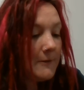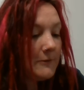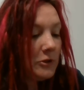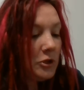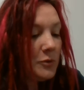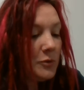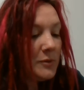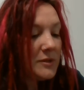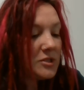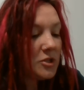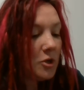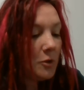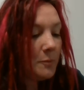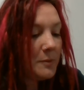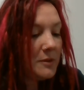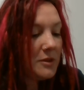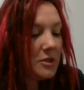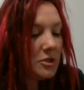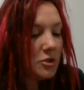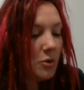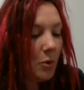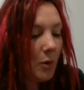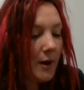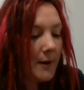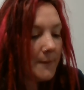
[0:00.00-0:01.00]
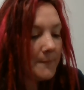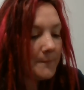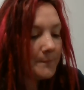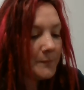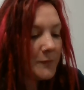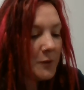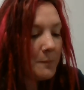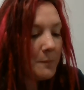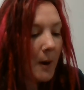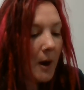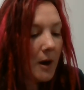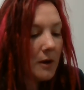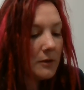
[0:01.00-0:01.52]
Lewis opened the door.
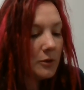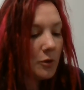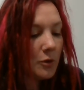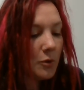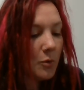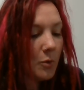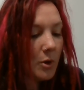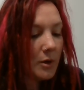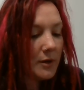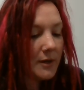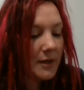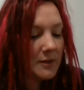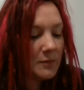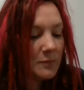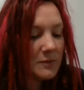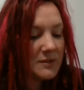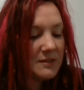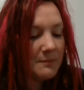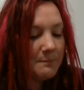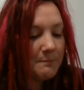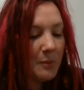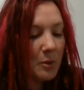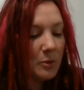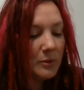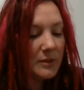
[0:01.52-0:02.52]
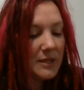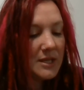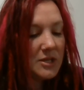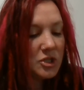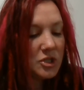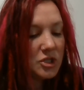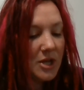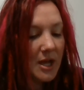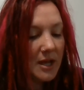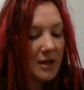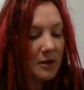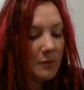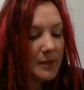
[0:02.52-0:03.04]
The parlor organ was a bulky
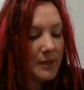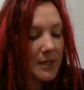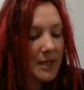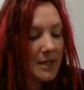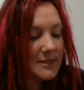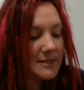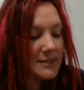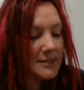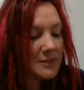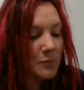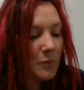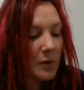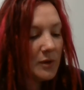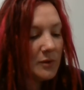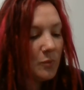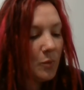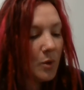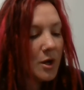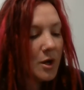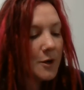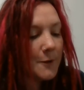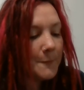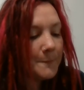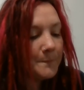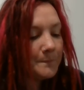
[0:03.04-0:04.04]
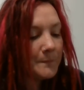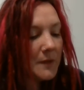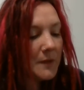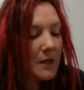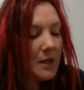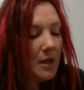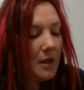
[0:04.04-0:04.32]
shadow against one wall.